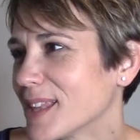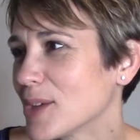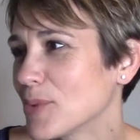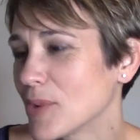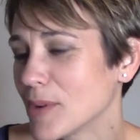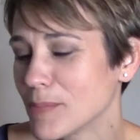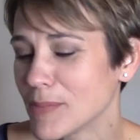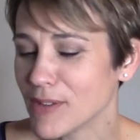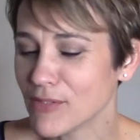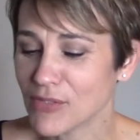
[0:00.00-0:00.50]
It
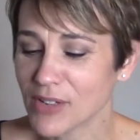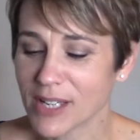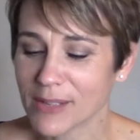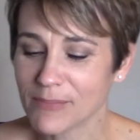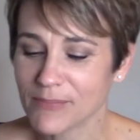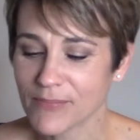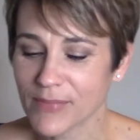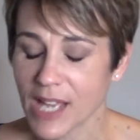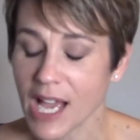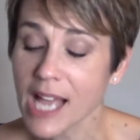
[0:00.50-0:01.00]
would be
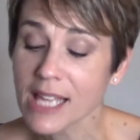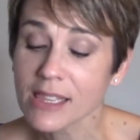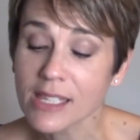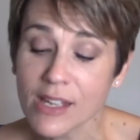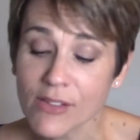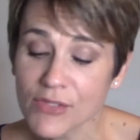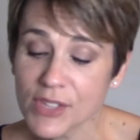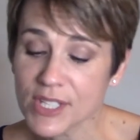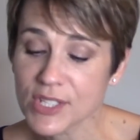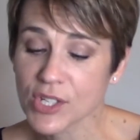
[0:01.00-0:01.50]
fun. I
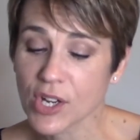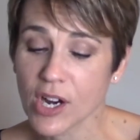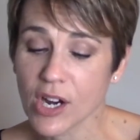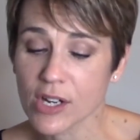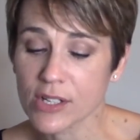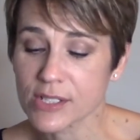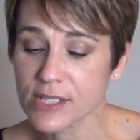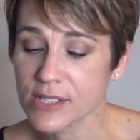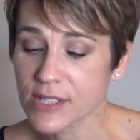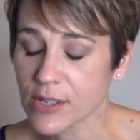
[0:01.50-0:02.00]
love these
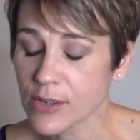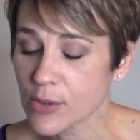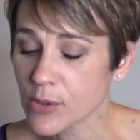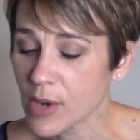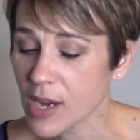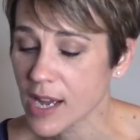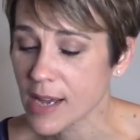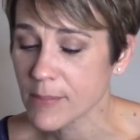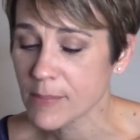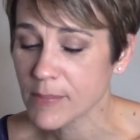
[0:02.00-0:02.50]
cards. So
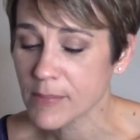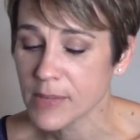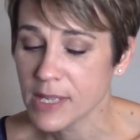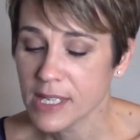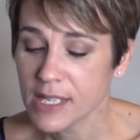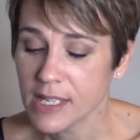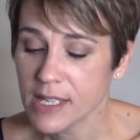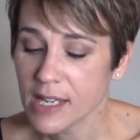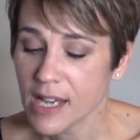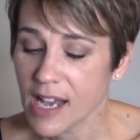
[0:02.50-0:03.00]
I'm
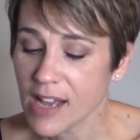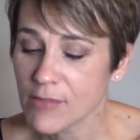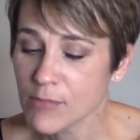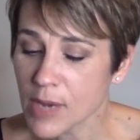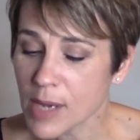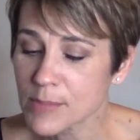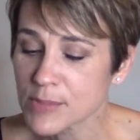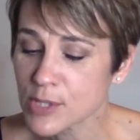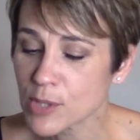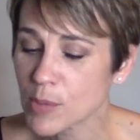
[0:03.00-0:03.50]
I'm,
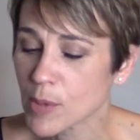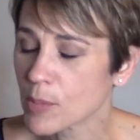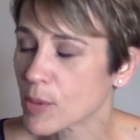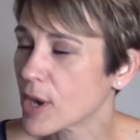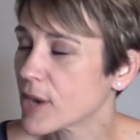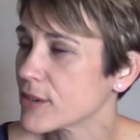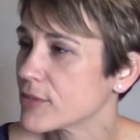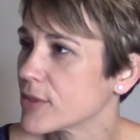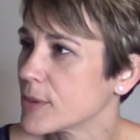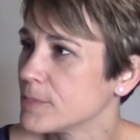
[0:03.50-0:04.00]
I'm super
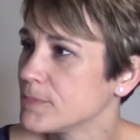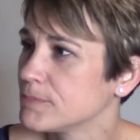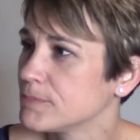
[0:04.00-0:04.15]
proud of them.